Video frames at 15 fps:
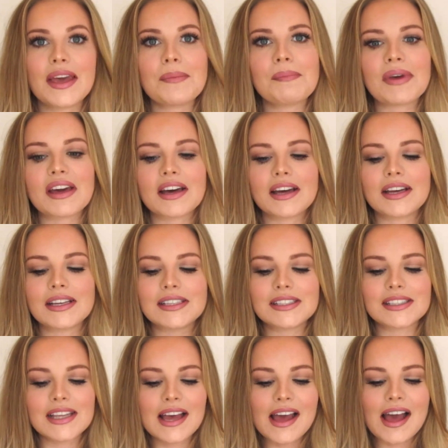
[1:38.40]
them
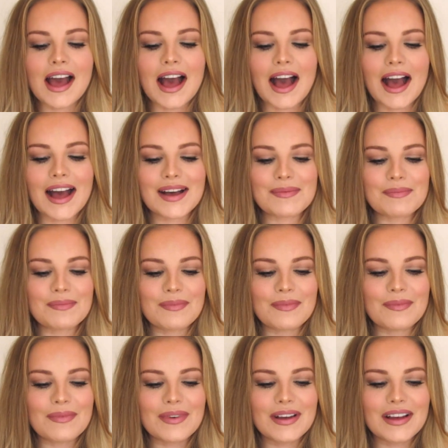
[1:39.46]
because
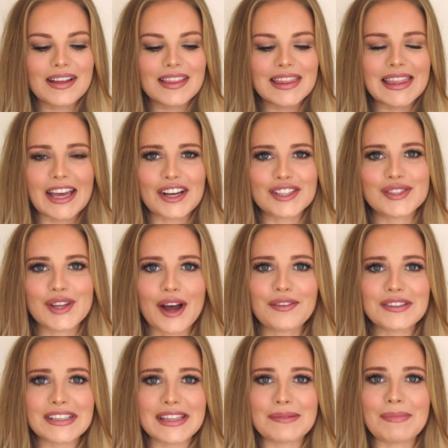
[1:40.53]
they are
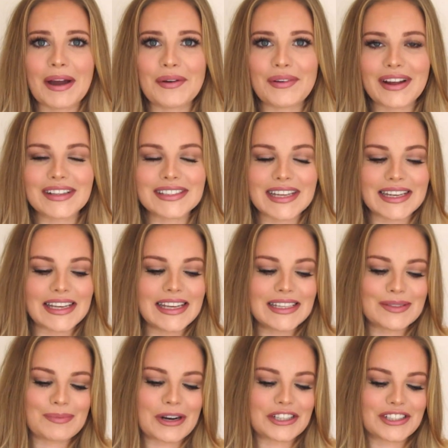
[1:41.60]
softer than my Real
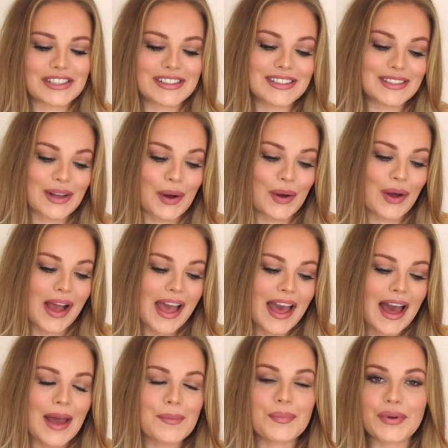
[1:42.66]
Techniques brushes. So
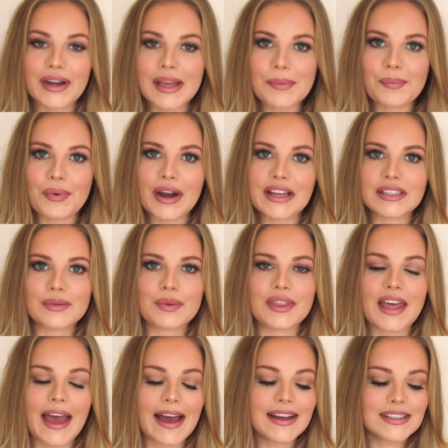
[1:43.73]
I'm pretty impressed with
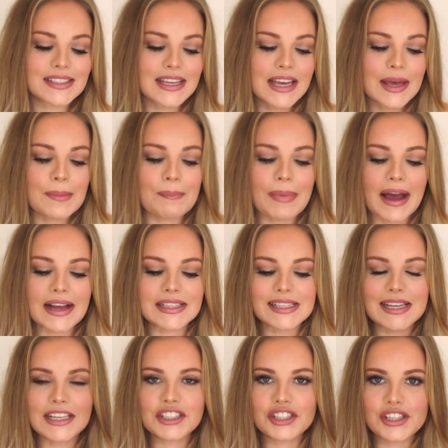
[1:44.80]
that. But
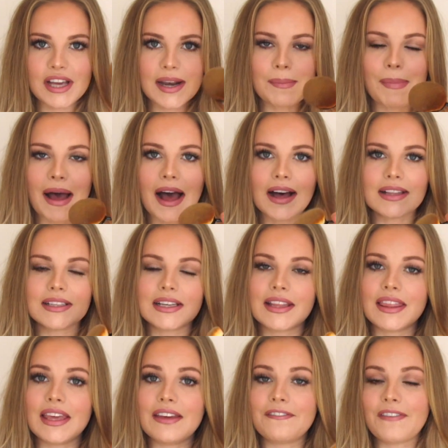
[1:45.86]
let's chat about
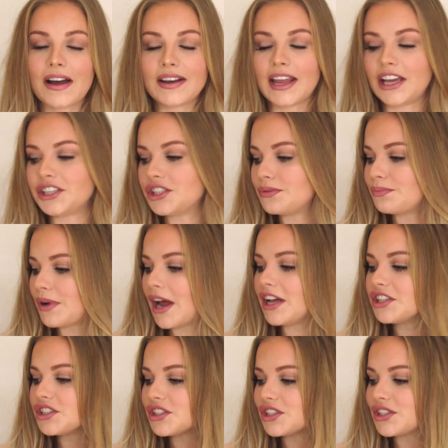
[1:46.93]
the foundation
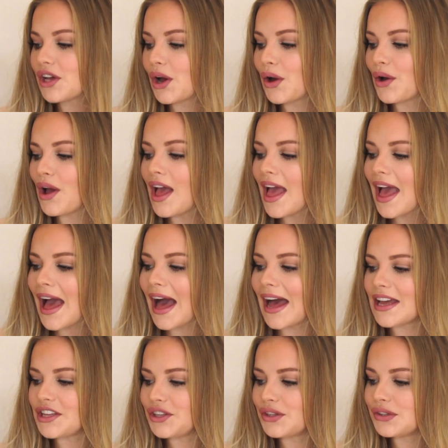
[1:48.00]
brush. So
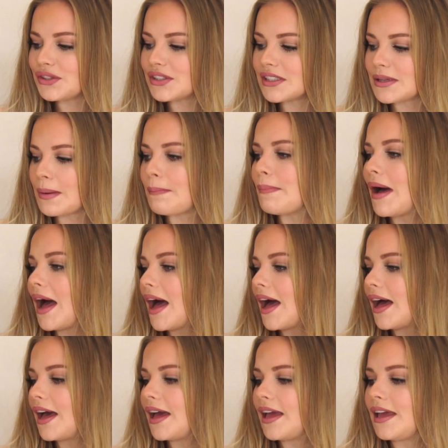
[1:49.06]
I used
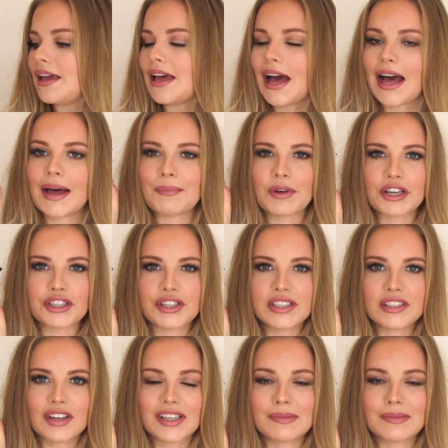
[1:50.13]
my Catrice